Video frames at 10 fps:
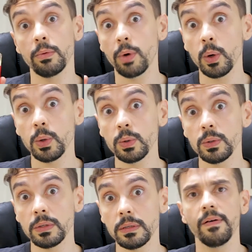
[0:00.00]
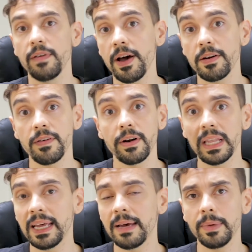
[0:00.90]
rose, vetiver,
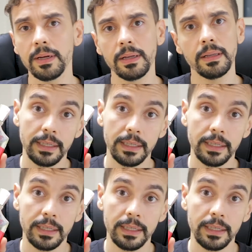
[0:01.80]
lemon.